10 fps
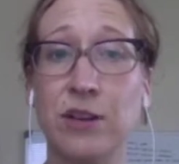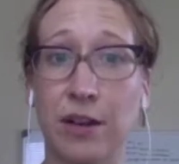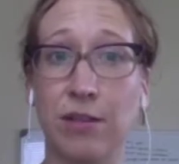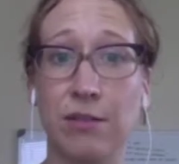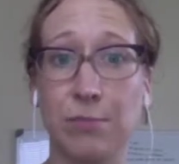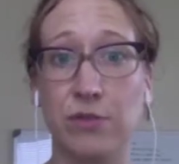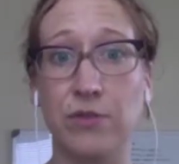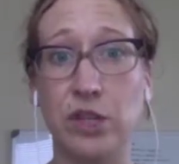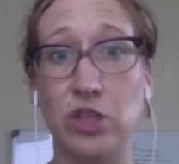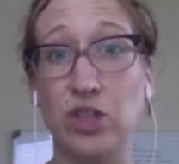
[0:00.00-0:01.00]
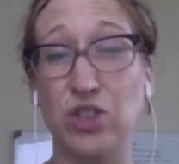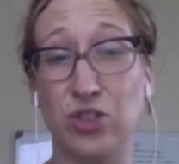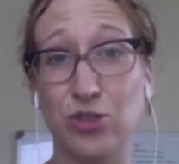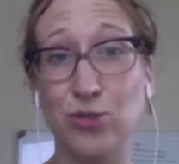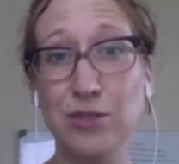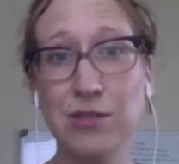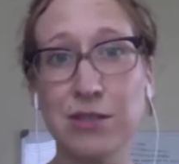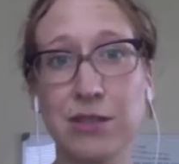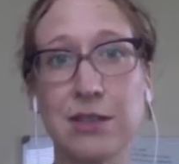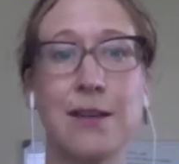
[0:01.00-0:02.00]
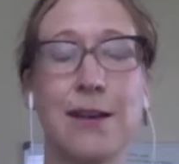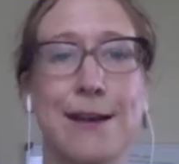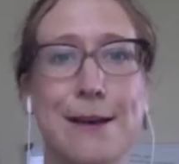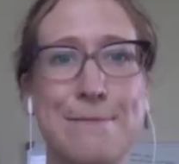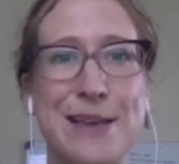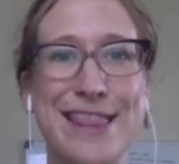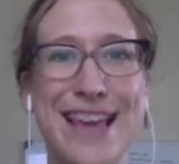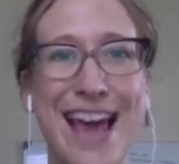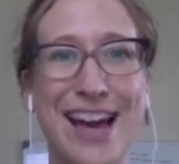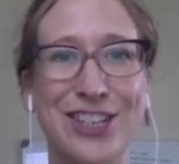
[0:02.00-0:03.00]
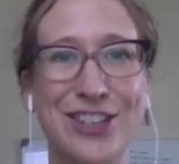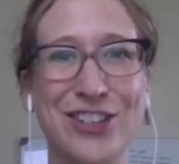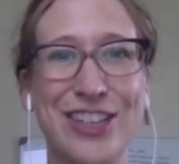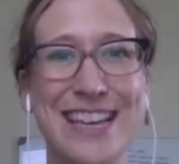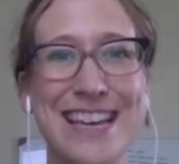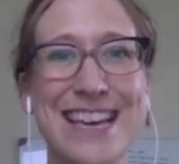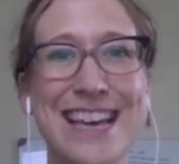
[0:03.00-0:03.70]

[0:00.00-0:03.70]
health profession students. And they actually